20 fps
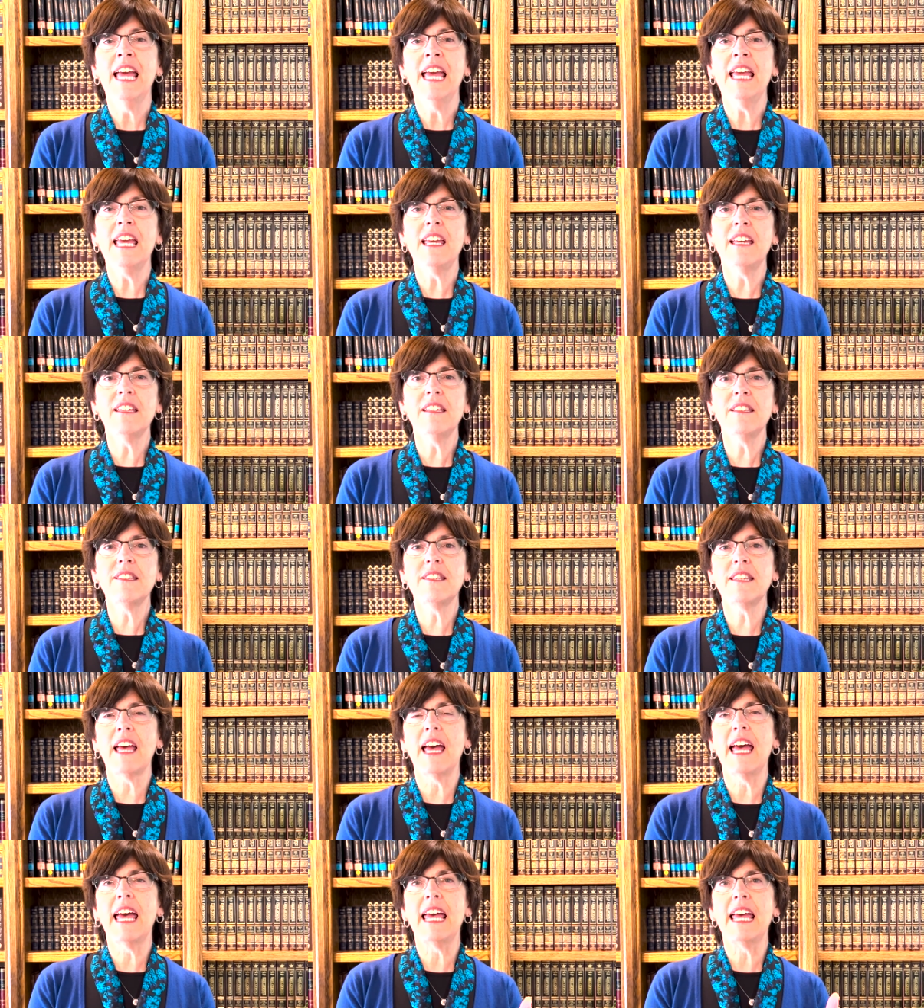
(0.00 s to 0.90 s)
is
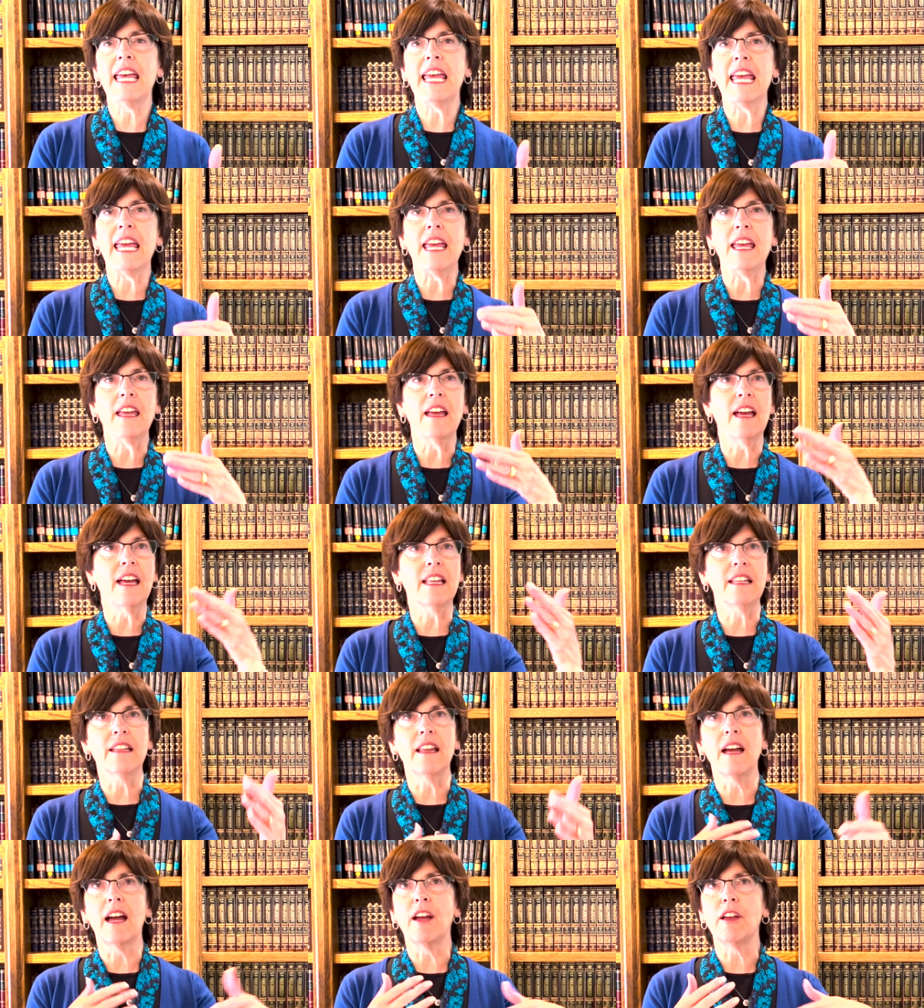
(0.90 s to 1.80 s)

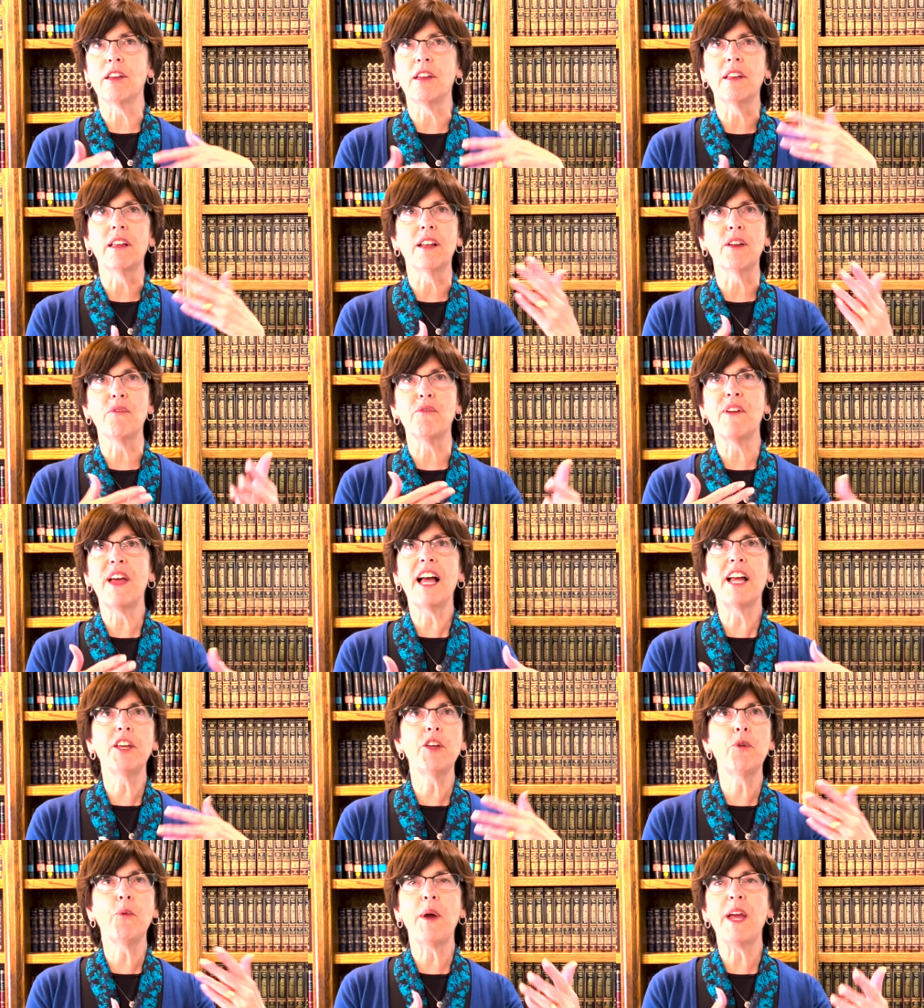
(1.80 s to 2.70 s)
an
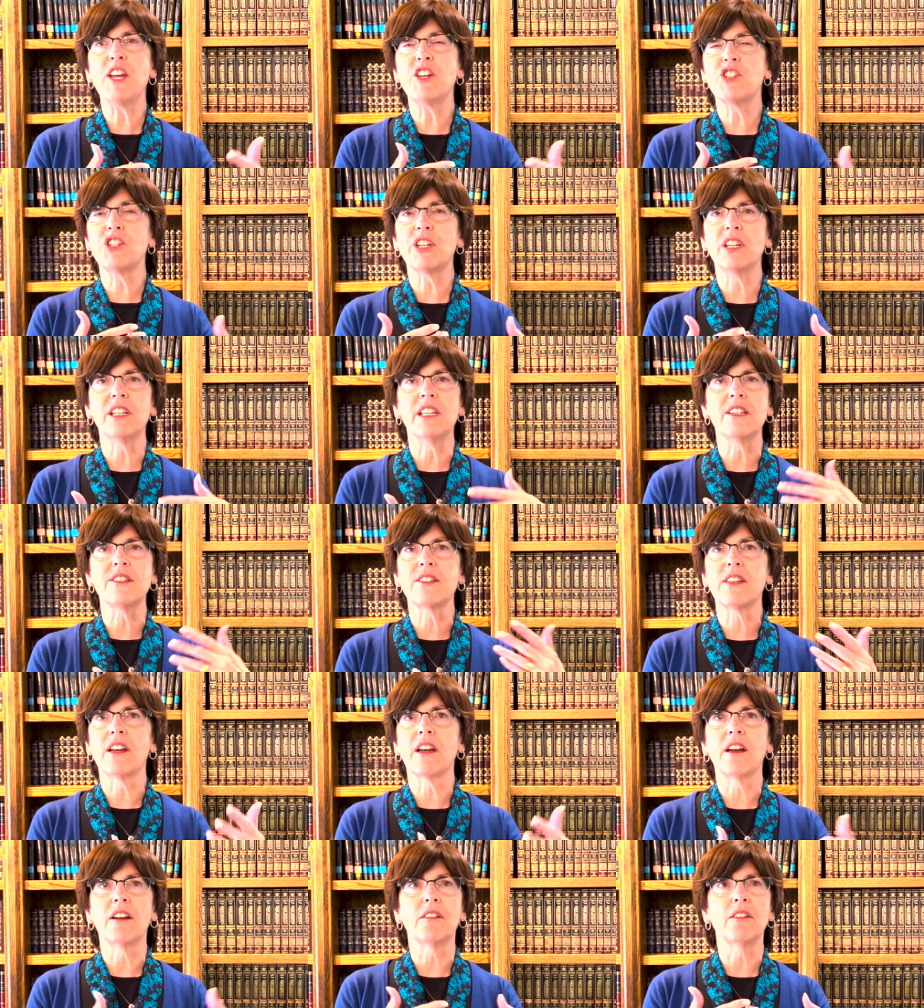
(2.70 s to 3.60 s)
evaluation, is
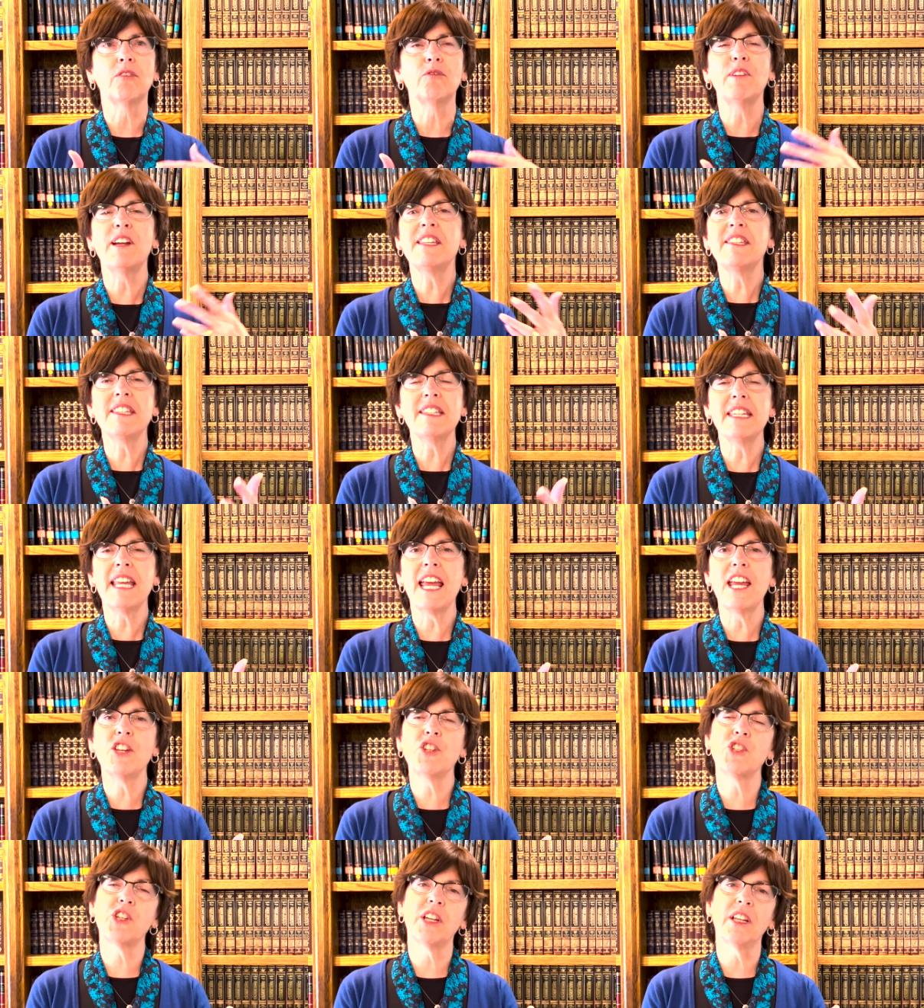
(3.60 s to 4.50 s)
a
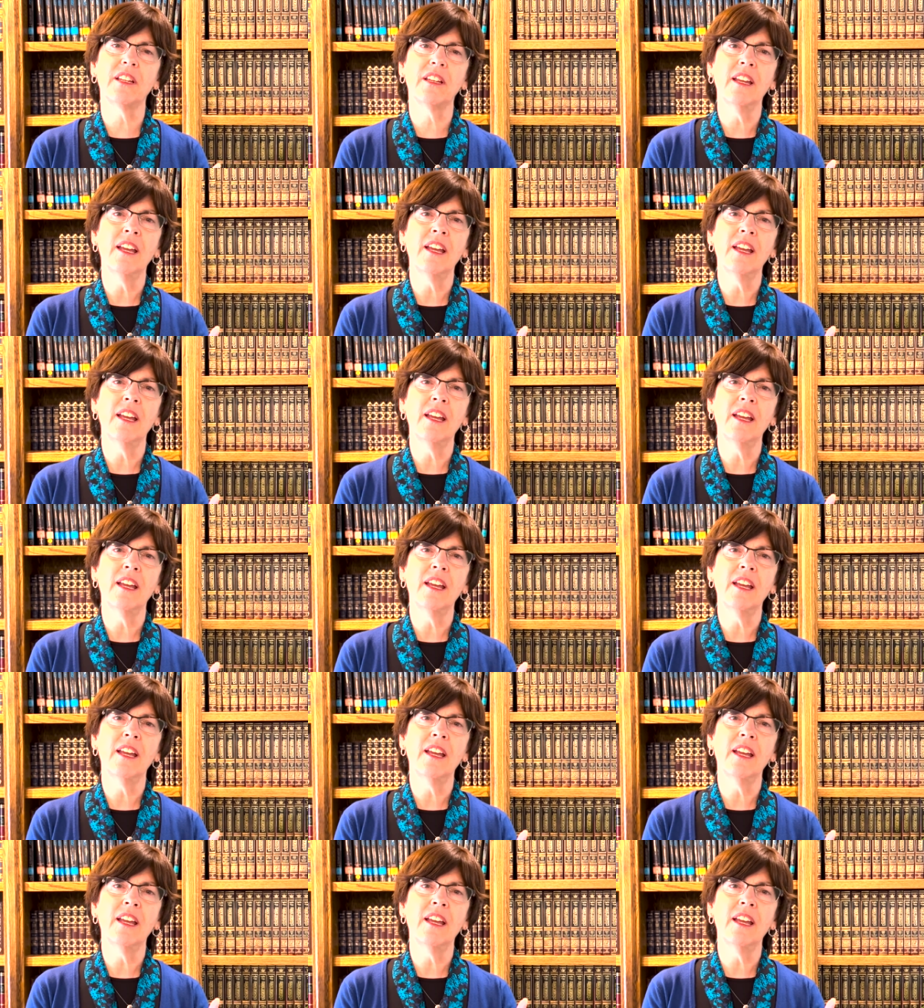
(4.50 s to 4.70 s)
recitation